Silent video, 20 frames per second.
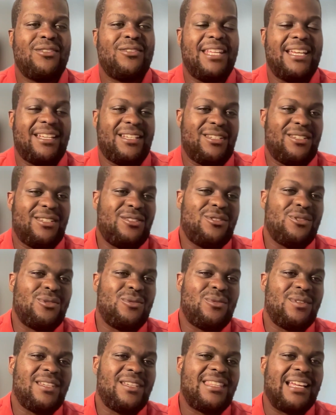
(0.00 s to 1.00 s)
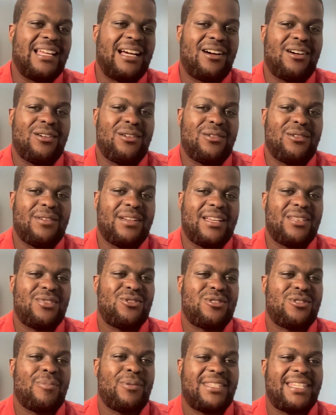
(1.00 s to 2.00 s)
then do we now
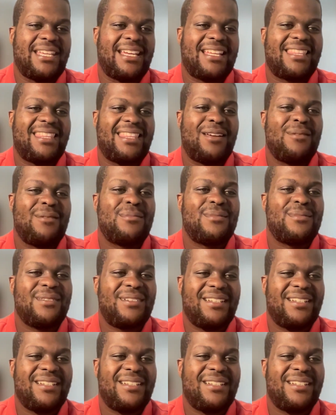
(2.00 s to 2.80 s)
also protect them